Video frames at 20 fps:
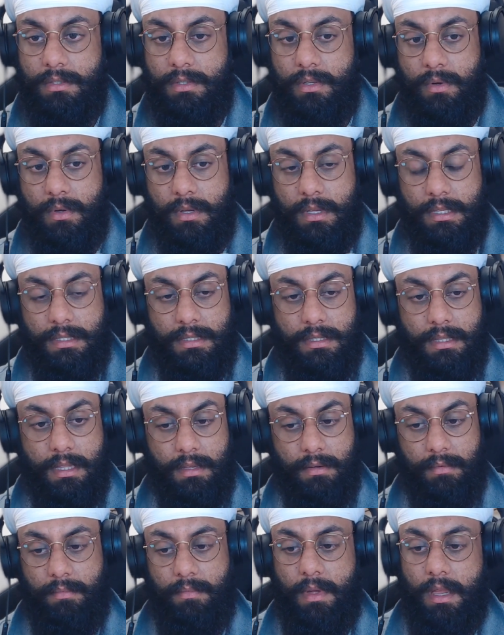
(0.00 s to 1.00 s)
So it's
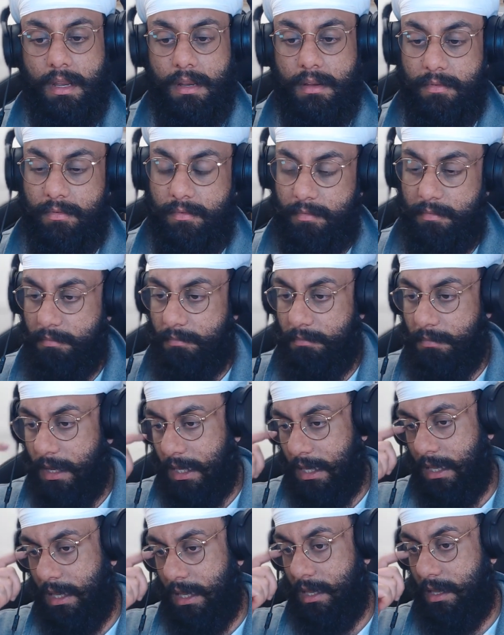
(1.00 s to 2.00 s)
the kind of
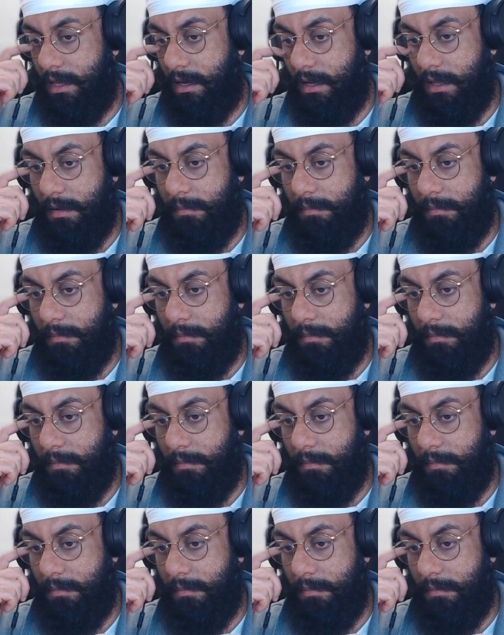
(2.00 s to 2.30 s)
making it